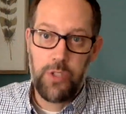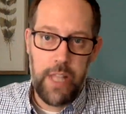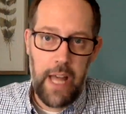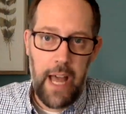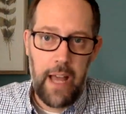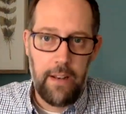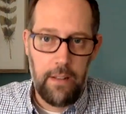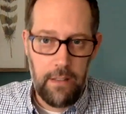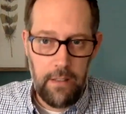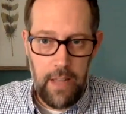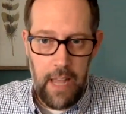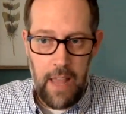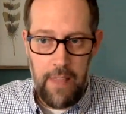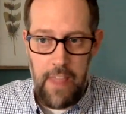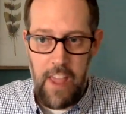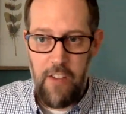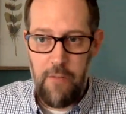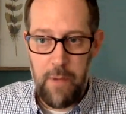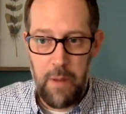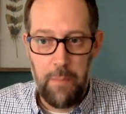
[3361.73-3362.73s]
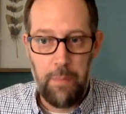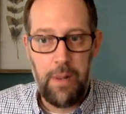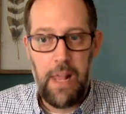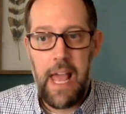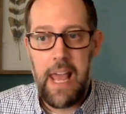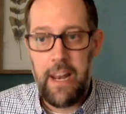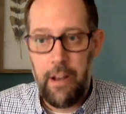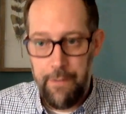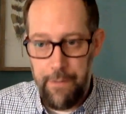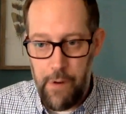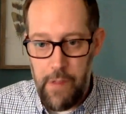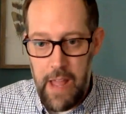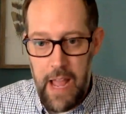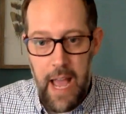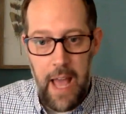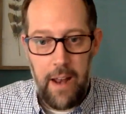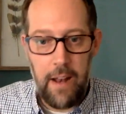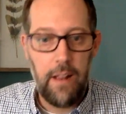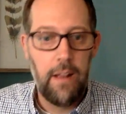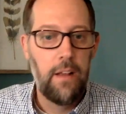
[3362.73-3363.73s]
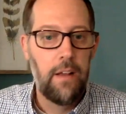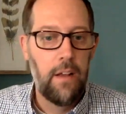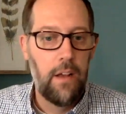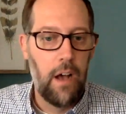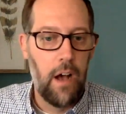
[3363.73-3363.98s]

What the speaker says: that, and they've been planning for that.